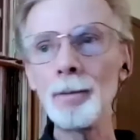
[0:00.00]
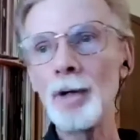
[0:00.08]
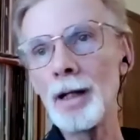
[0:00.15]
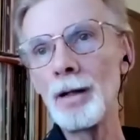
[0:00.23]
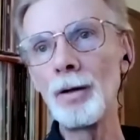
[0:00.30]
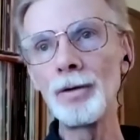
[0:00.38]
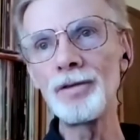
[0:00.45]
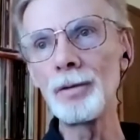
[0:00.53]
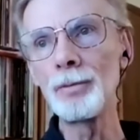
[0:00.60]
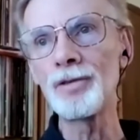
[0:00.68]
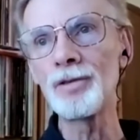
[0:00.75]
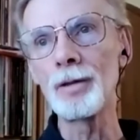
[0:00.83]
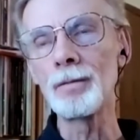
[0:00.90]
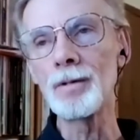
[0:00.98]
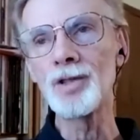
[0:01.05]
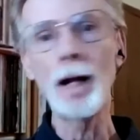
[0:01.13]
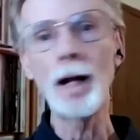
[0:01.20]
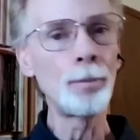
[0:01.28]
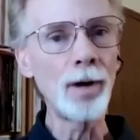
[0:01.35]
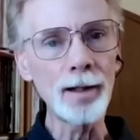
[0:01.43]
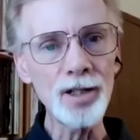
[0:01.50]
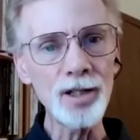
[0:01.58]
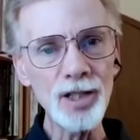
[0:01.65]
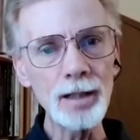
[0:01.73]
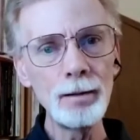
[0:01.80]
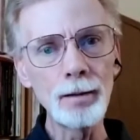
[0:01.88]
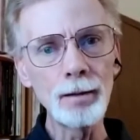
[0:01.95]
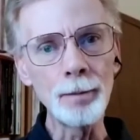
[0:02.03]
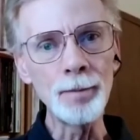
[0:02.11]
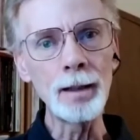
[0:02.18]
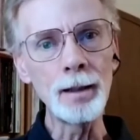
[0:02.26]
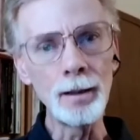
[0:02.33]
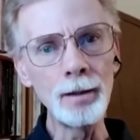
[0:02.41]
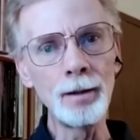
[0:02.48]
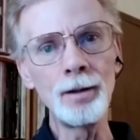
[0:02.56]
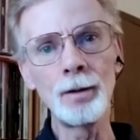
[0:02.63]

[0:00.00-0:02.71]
knows he was a child prodigy. I mean,